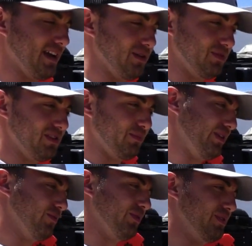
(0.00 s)
that comes into
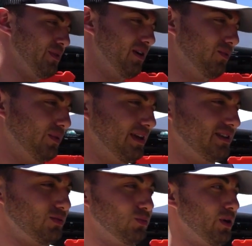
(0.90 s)
play really well
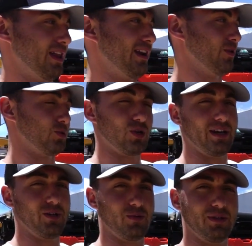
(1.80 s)
when you run out of those
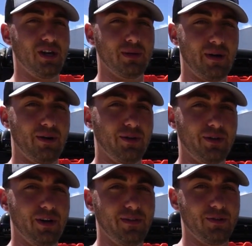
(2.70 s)
dragons we were talking about
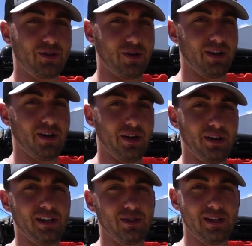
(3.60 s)
earlier. If you're starting to
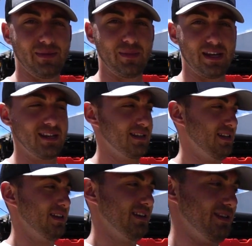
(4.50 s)
hunt and you need meat,
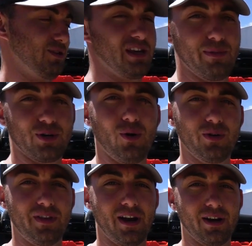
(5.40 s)
you can keep it
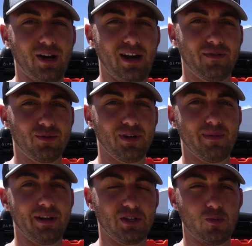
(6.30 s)
cold in there and not have to worry
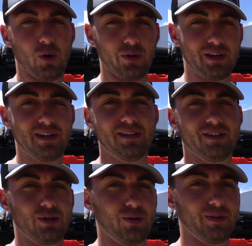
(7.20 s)
about it spoiling.
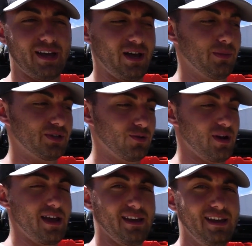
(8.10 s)
So that helps
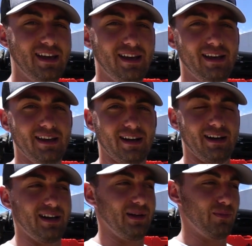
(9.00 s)
create
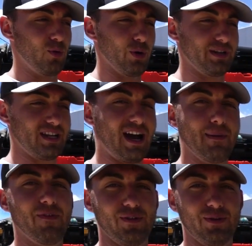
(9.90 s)
uh, more
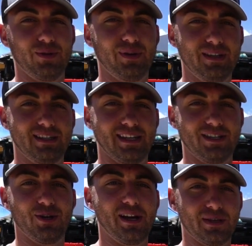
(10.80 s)
time for you to
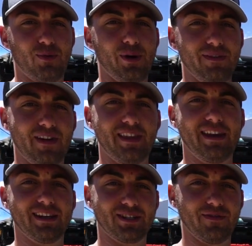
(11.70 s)
get to your next point, find
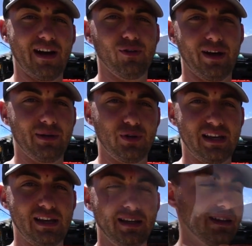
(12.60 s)
that next survival item you
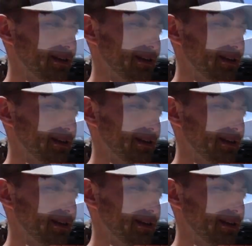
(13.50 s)
need.